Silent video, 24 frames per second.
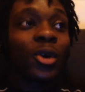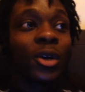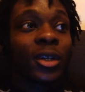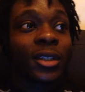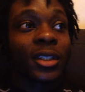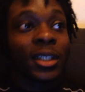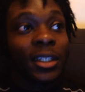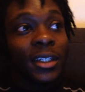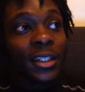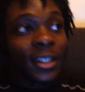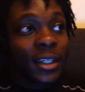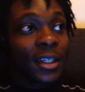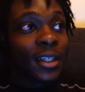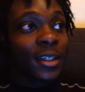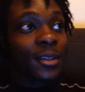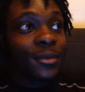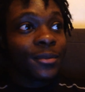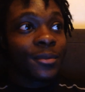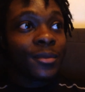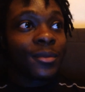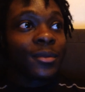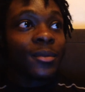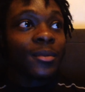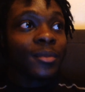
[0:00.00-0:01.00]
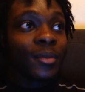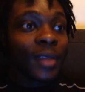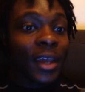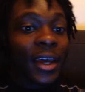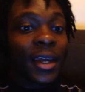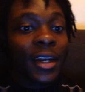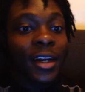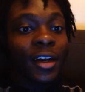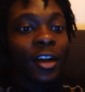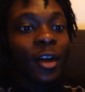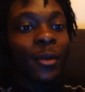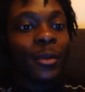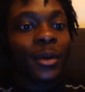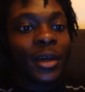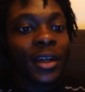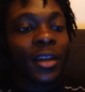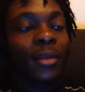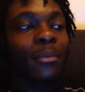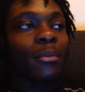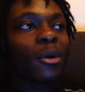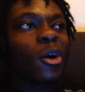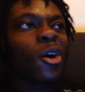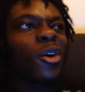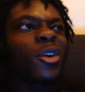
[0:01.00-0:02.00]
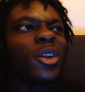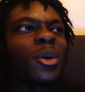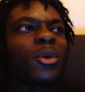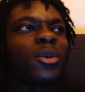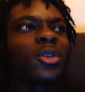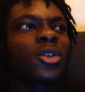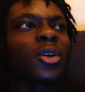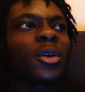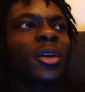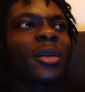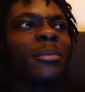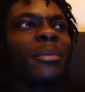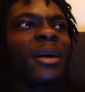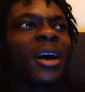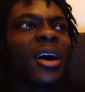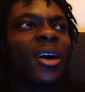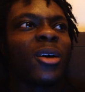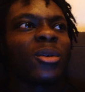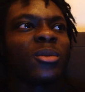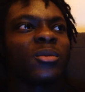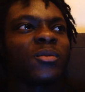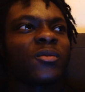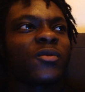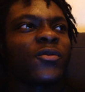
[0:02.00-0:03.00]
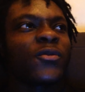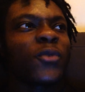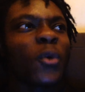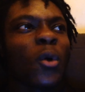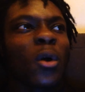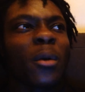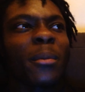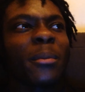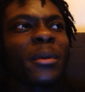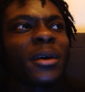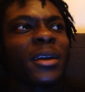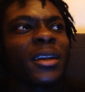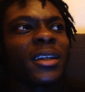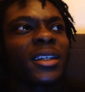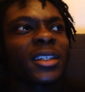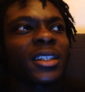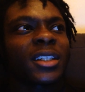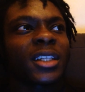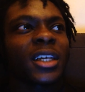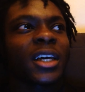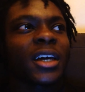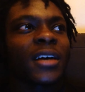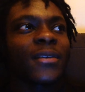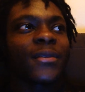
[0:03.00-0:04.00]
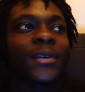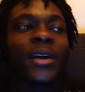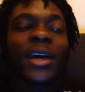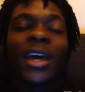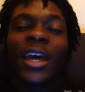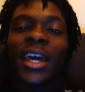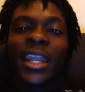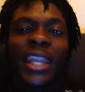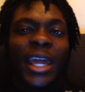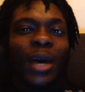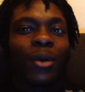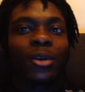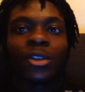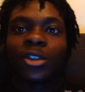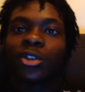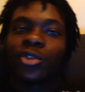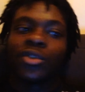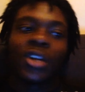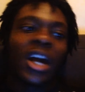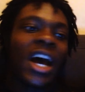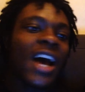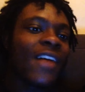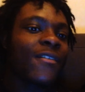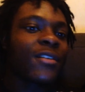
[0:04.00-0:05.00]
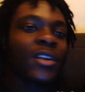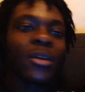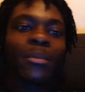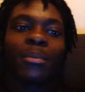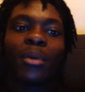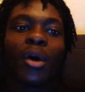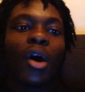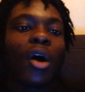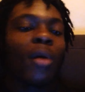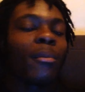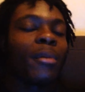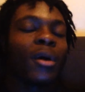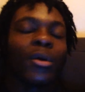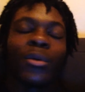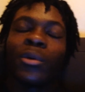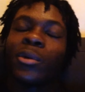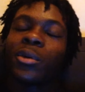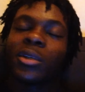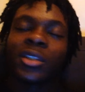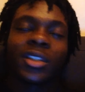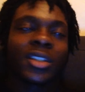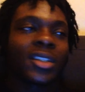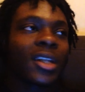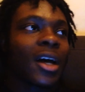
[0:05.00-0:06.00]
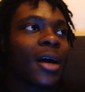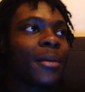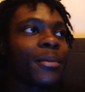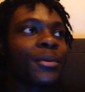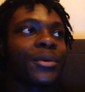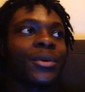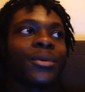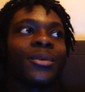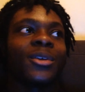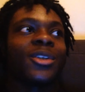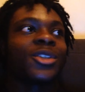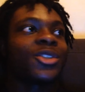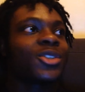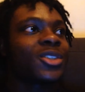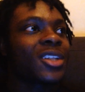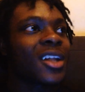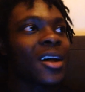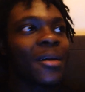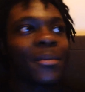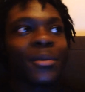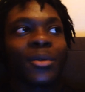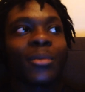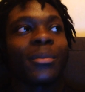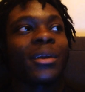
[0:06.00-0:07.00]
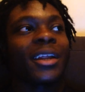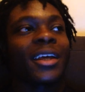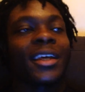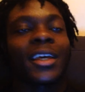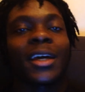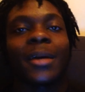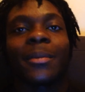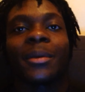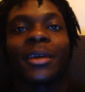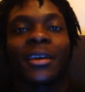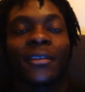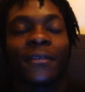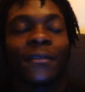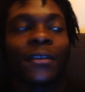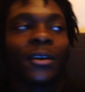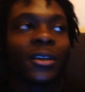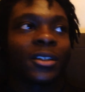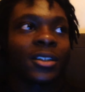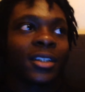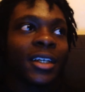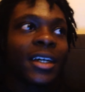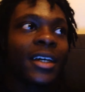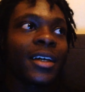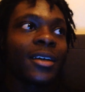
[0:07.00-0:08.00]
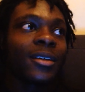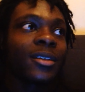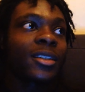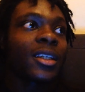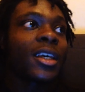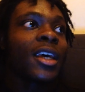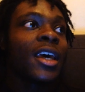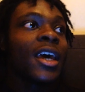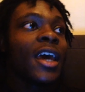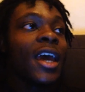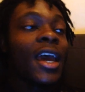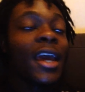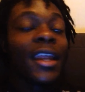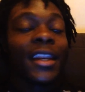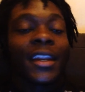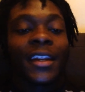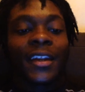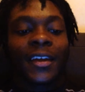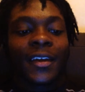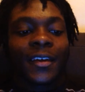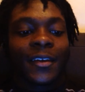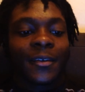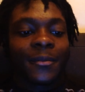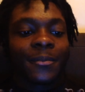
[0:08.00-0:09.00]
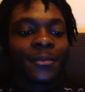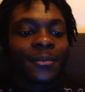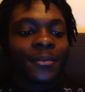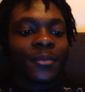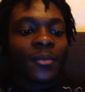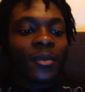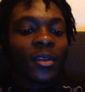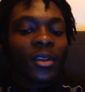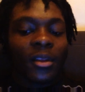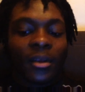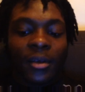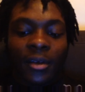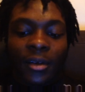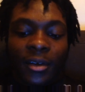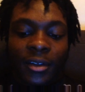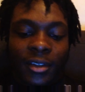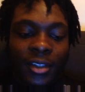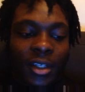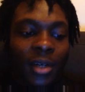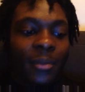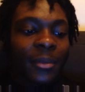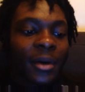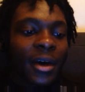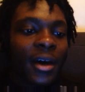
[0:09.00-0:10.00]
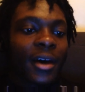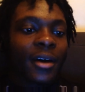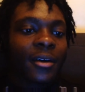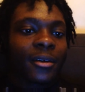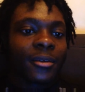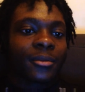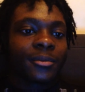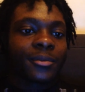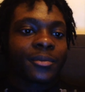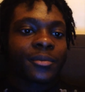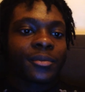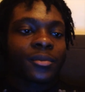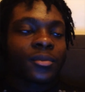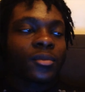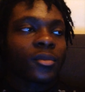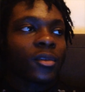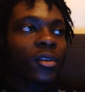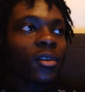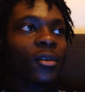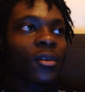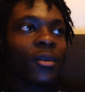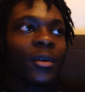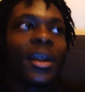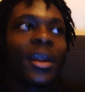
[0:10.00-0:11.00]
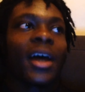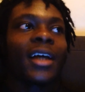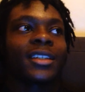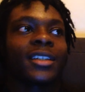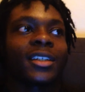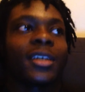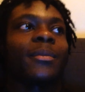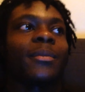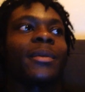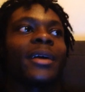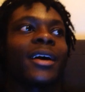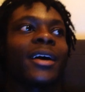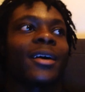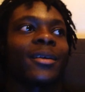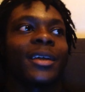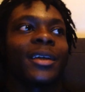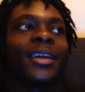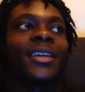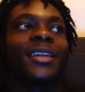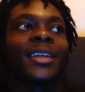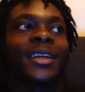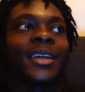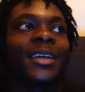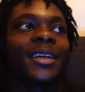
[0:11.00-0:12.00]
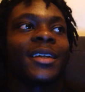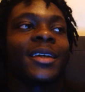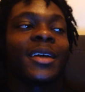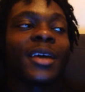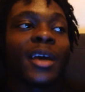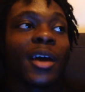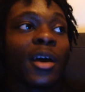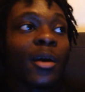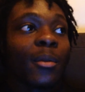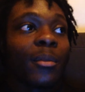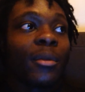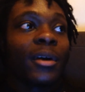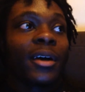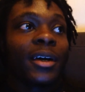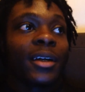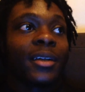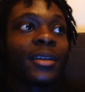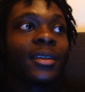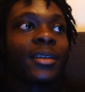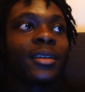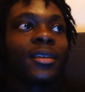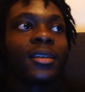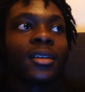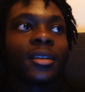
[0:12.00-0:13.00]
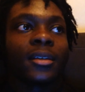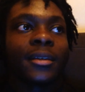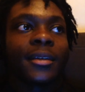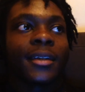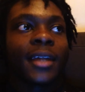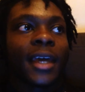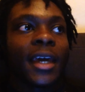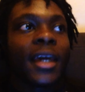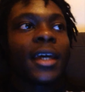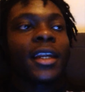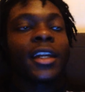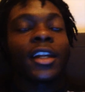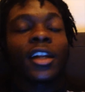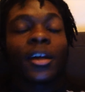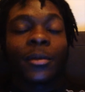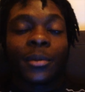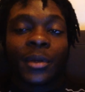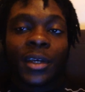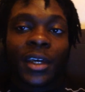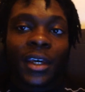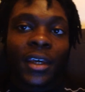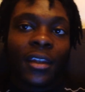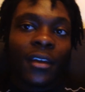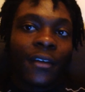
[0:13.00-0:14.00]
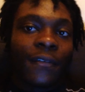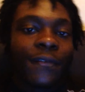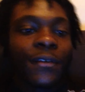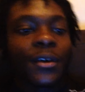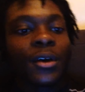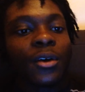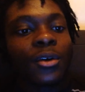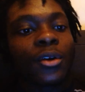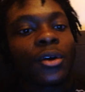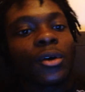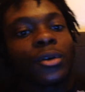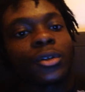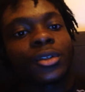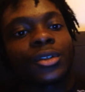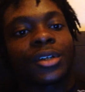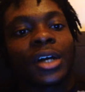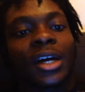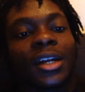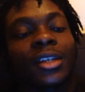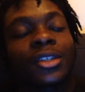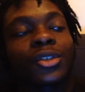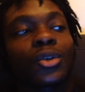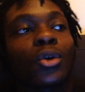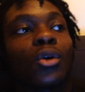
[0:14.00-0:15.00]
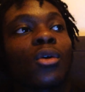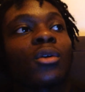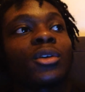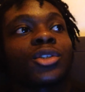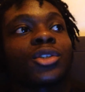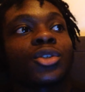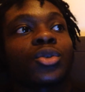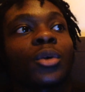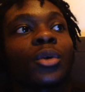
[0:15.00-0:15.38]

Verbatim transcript: was. And then they ended up getting the ball, and it was only about 4 minutes left, and they was driving the ball, but we was stopping them. But they kept getting first downs. And then somehow, well, not somehow, they did, but they ended up kicking the field goal, so now the score is